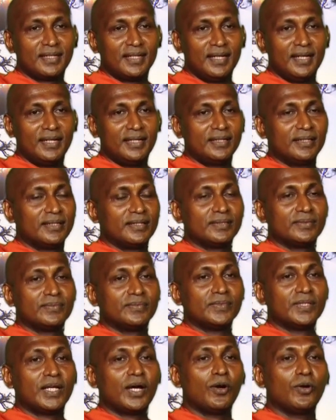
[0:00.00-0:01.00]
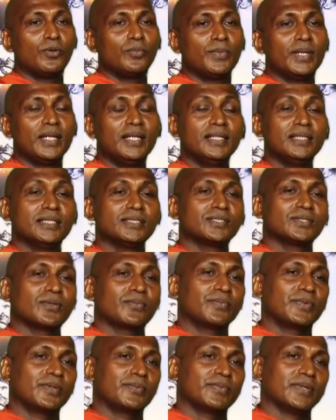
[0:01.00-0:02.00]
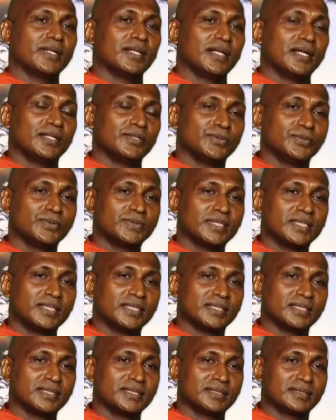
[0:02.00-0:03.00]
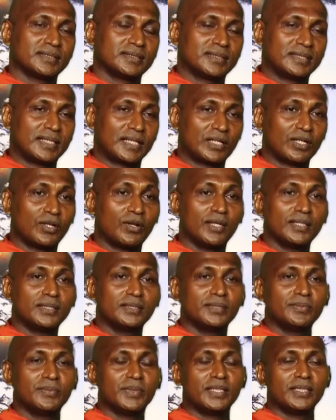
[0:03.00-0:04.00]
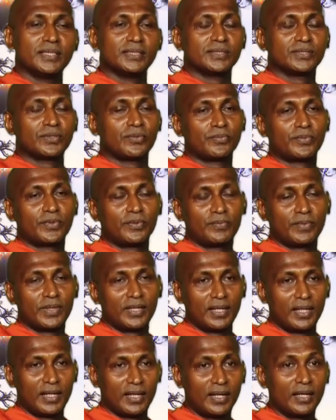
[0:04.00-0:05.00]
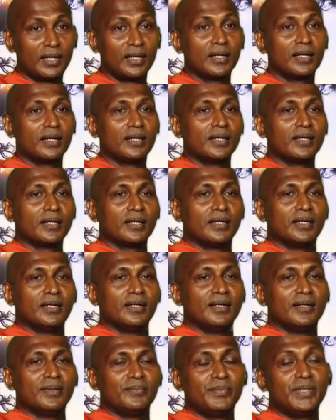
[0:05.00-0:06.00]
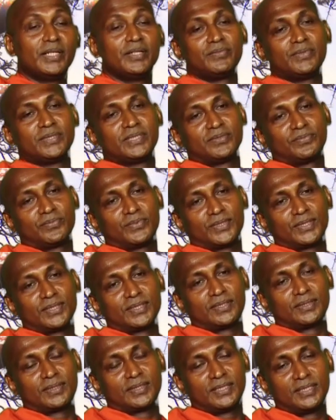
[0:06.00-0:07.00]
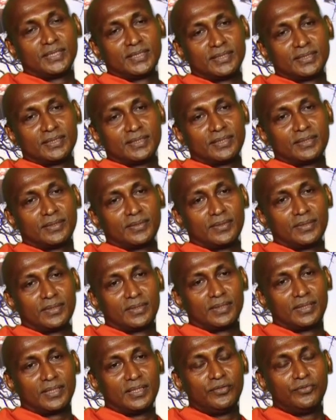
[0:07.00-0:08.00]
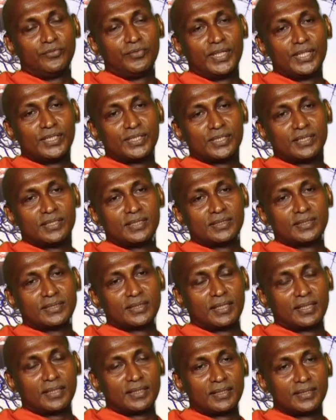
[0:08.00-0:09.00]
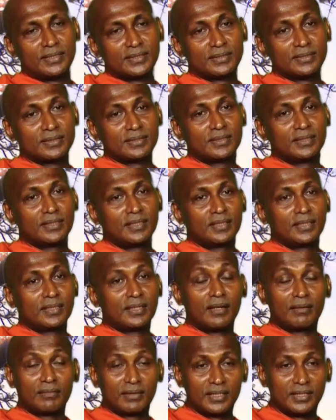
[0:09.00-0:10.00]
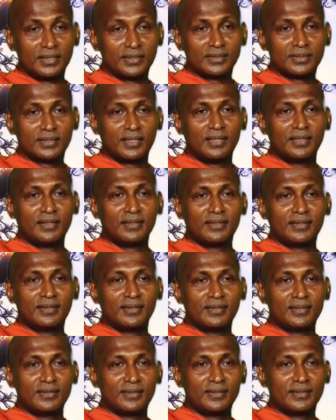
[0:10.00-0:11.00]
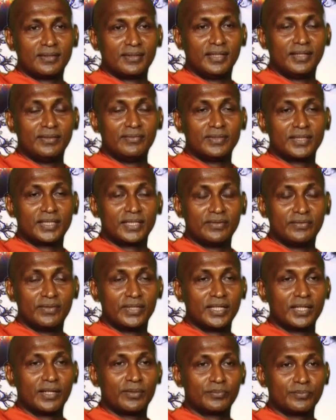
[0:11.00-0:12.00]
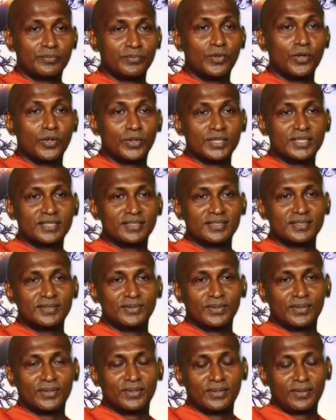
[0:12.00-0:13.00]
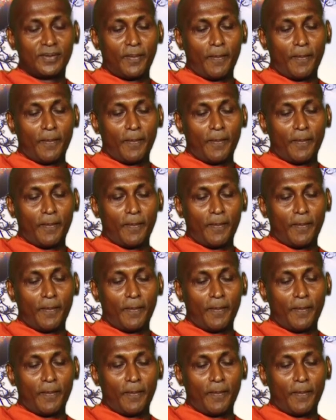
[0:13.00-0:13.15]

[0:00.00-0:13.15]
And now millions of people are using his technology, millions of people are benefiting from his inventions and his courage and never giving up mode, you know.